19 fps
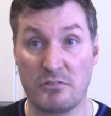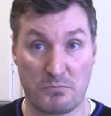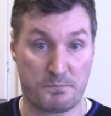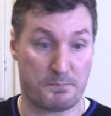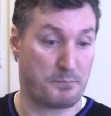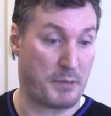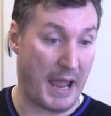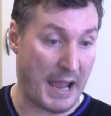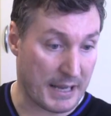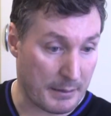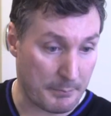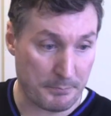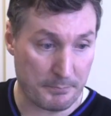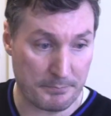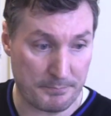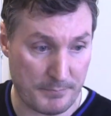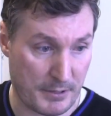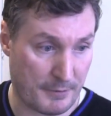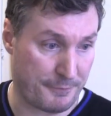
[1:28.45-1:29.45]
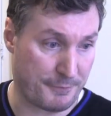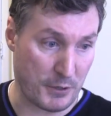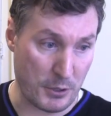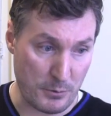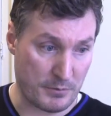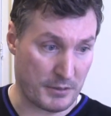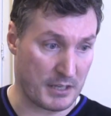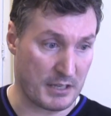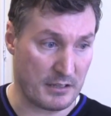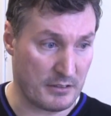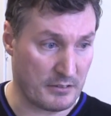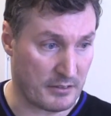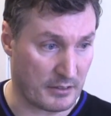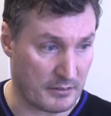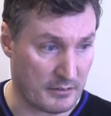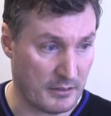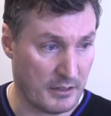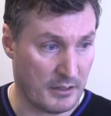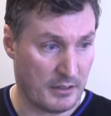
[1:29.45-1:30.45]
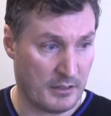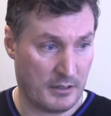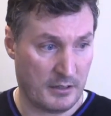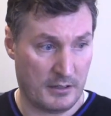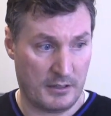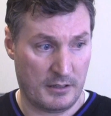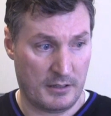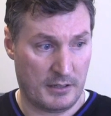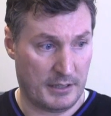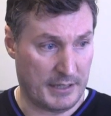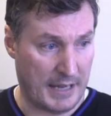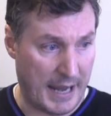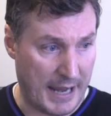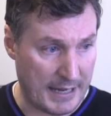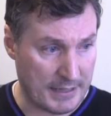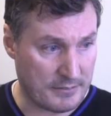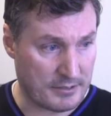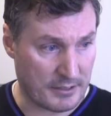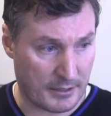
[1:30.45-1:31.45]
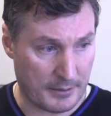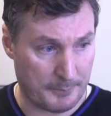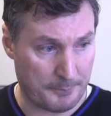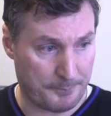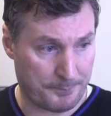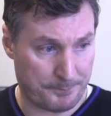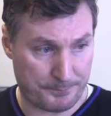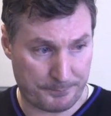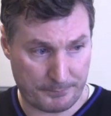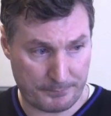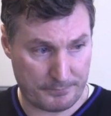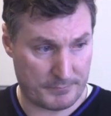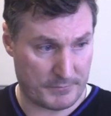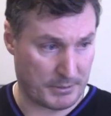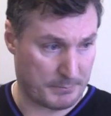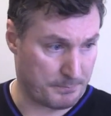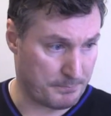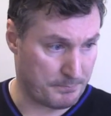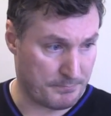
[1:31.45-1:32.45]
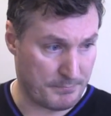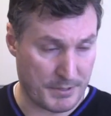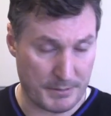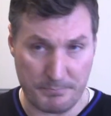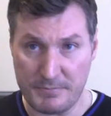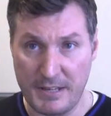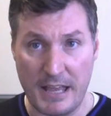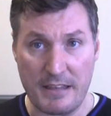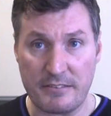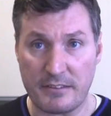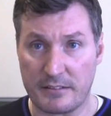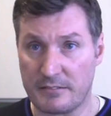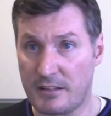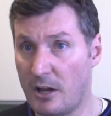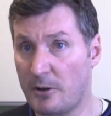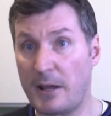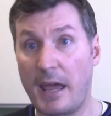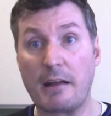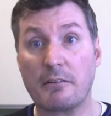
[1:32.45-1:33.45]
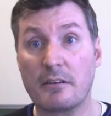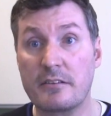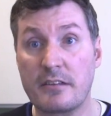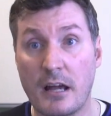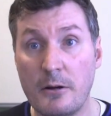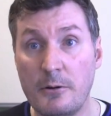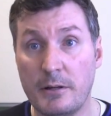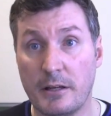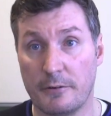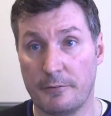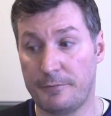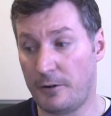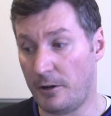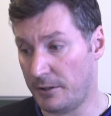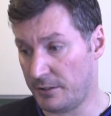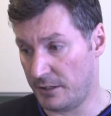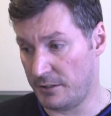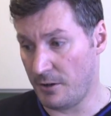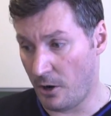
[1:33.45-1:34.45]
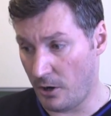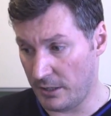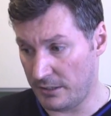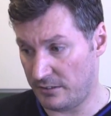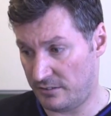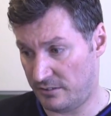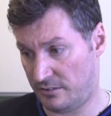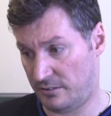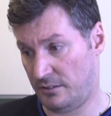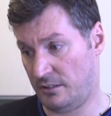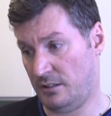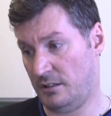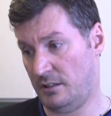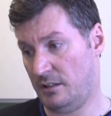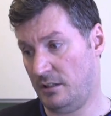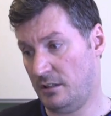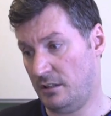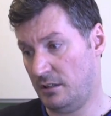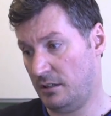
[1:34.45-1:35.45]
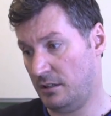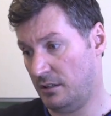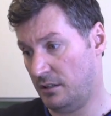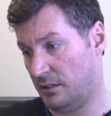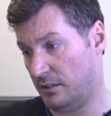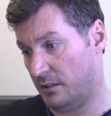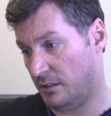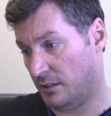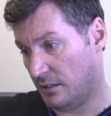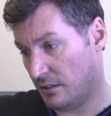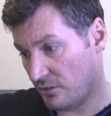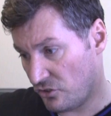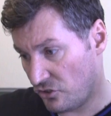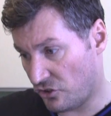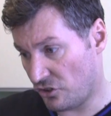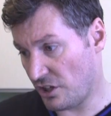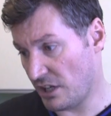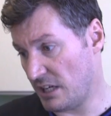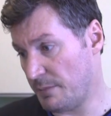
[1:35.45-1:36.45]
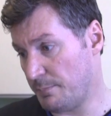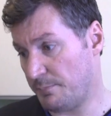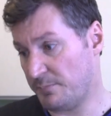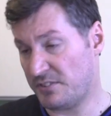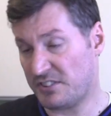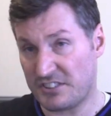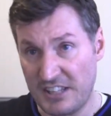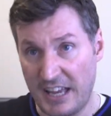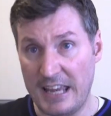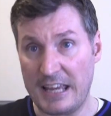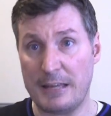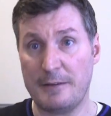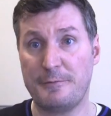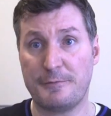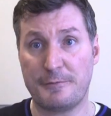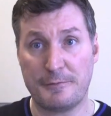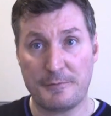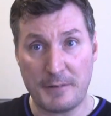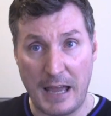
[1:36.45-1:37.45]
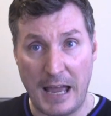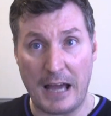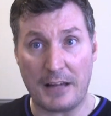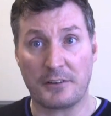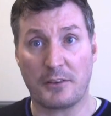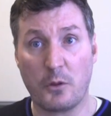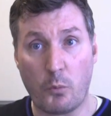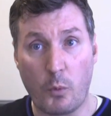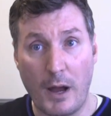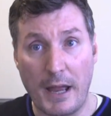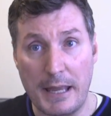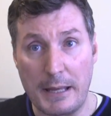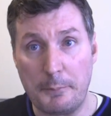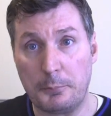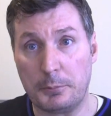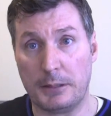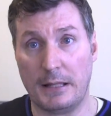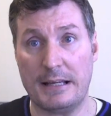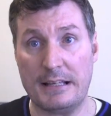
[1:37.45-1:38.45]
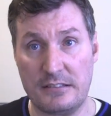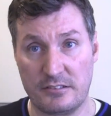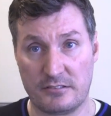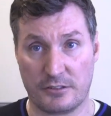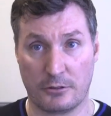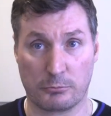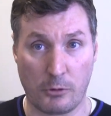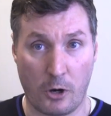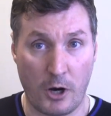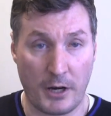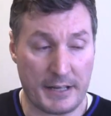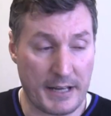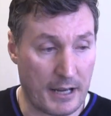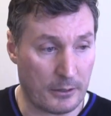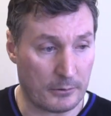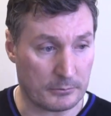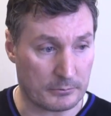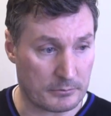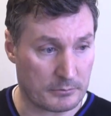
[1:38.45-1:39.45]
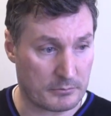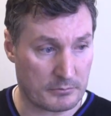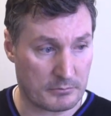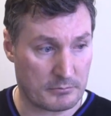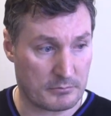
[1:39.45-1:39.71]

just pack up a few things and, and head to, to the desert, go to Arizona, find a nice, cheap, safe, out of the way place to ride out